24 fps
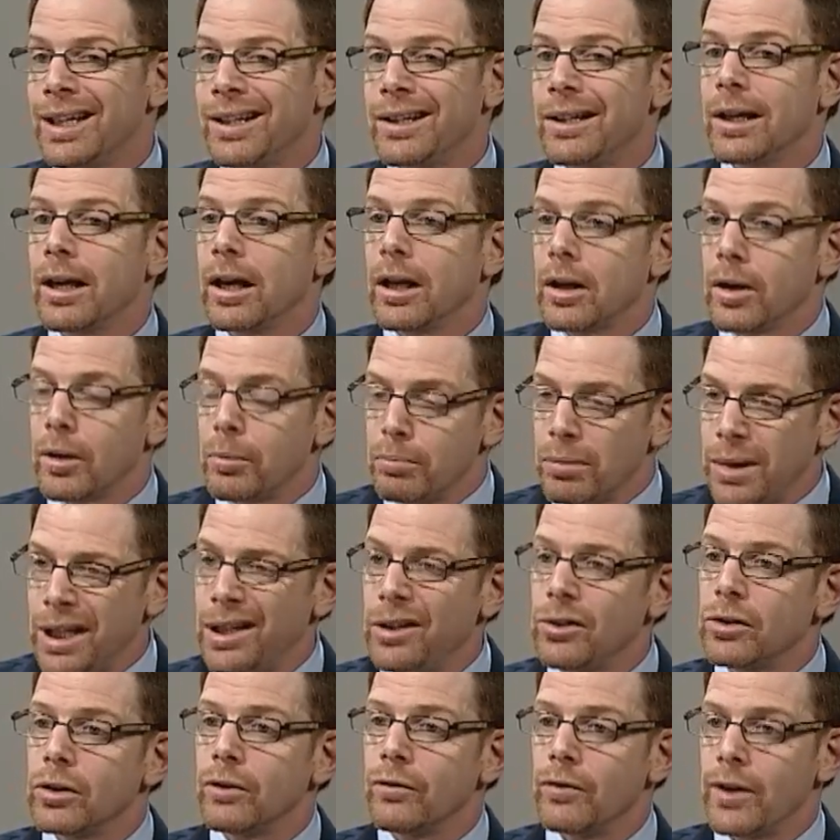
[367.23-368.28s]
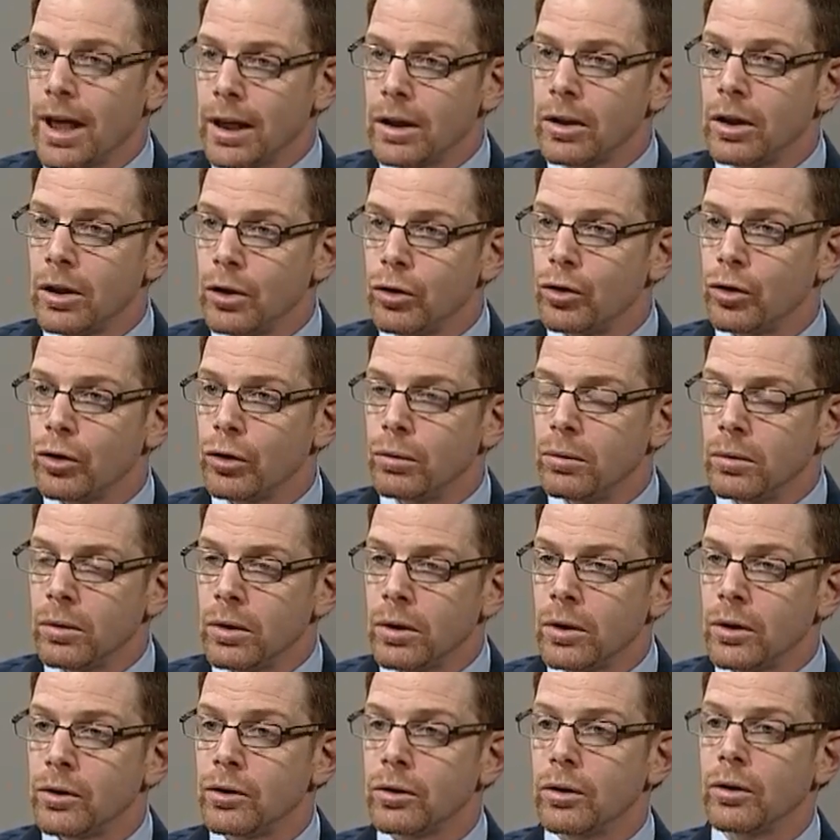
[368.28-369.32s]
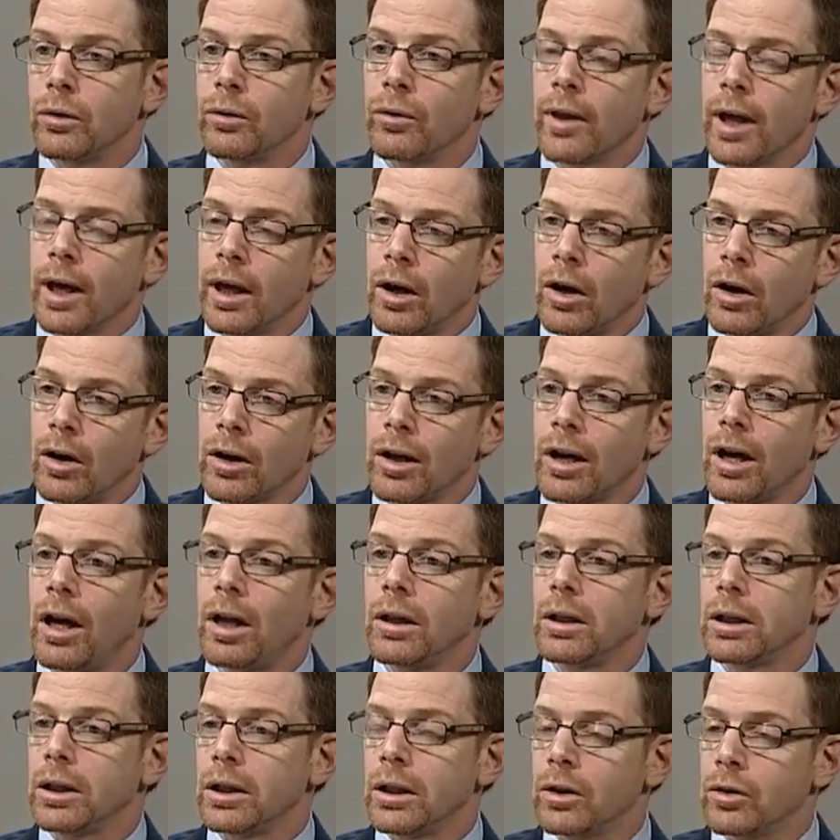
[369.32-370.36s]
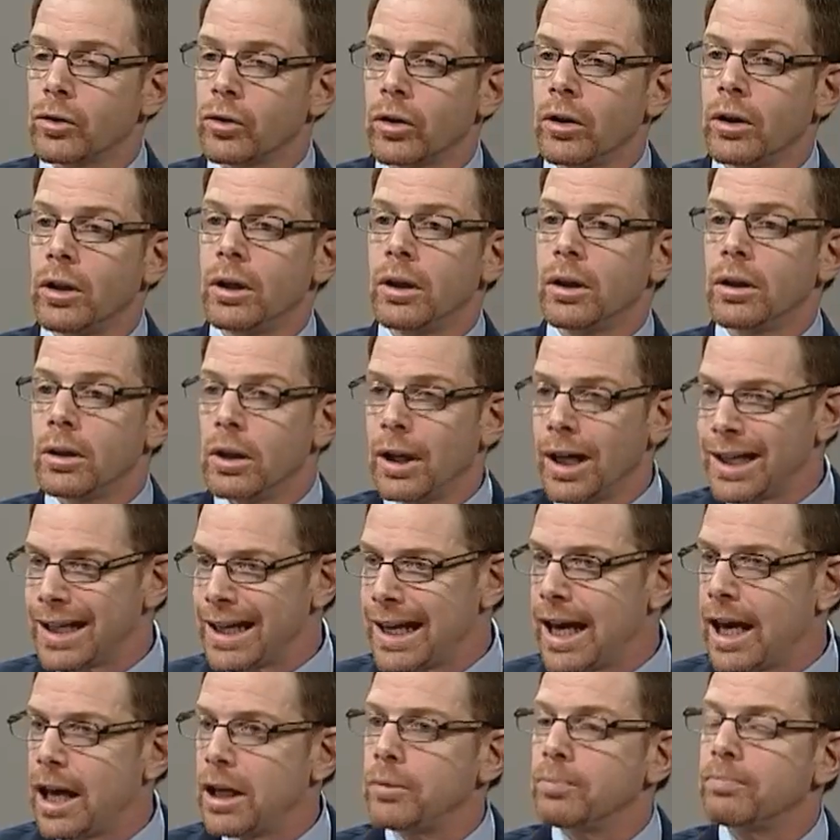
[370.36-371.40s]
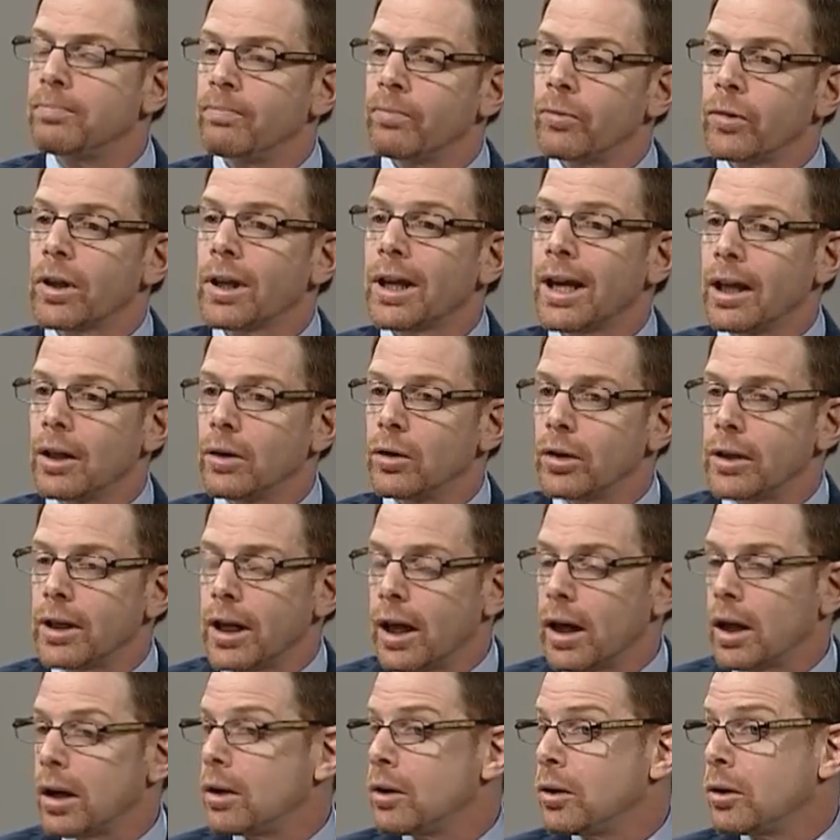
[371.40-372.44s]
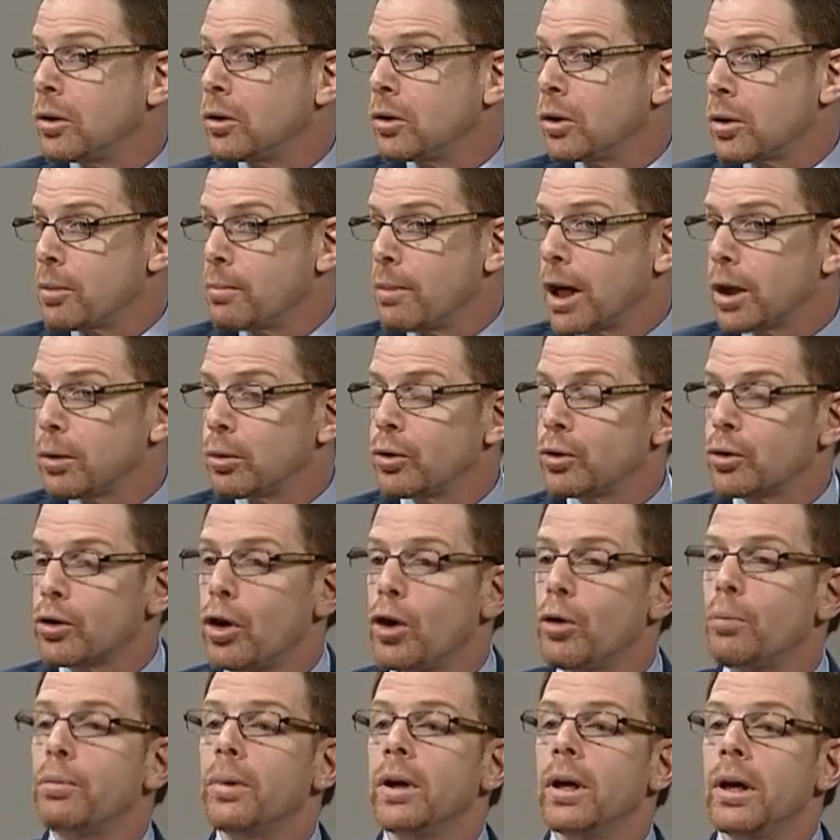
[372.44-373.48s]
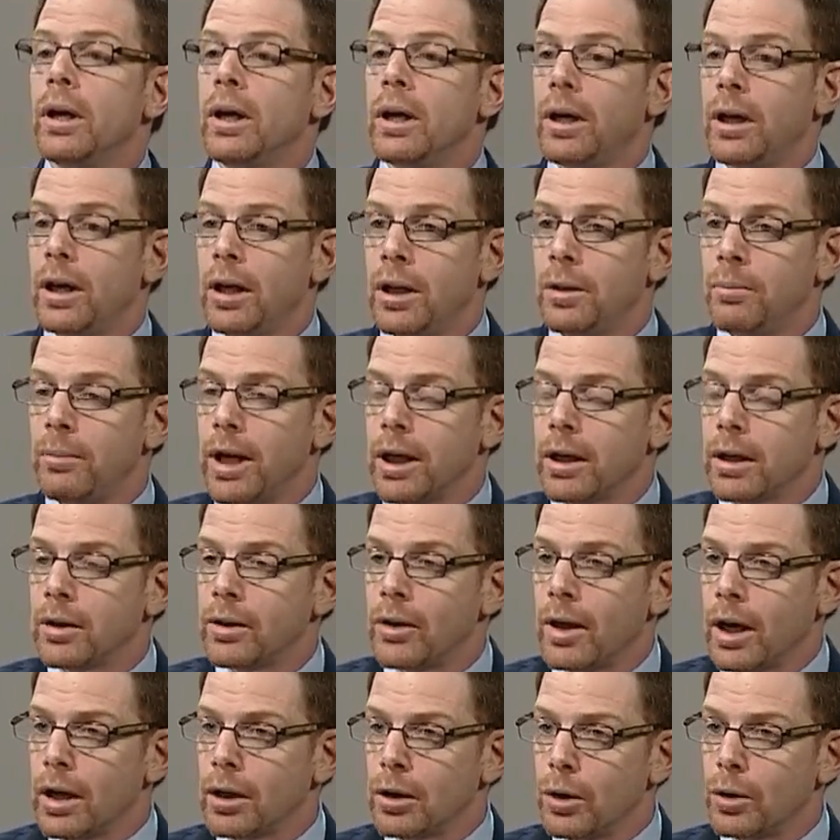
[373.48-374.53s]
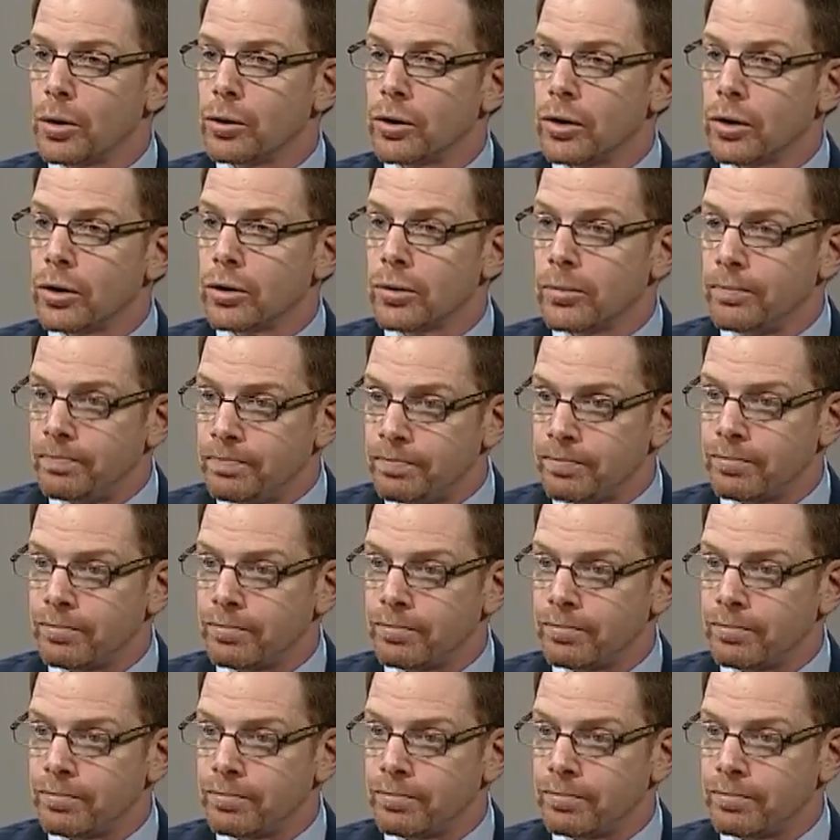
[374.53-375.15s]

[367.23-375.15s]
to get a piece of that tissue so that our colleagues, like Ken, can look at it under the microscope and make a diagnosis.